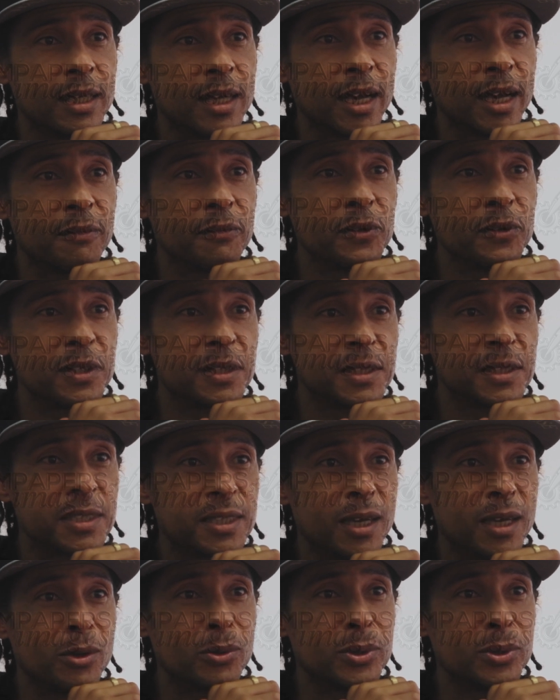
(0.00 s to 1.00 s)
African
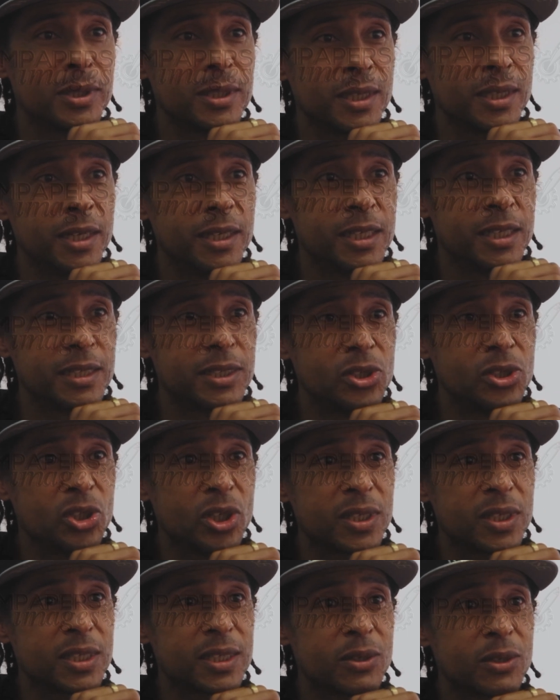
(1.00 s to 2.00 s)
sound, and this
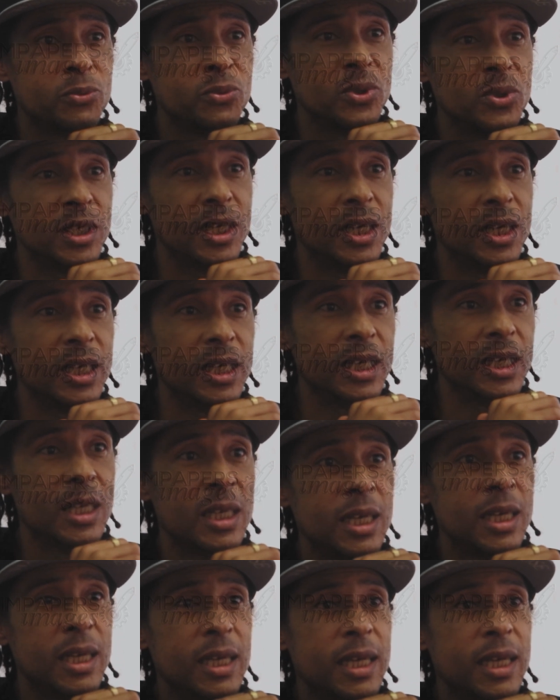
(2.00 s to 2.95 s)
just really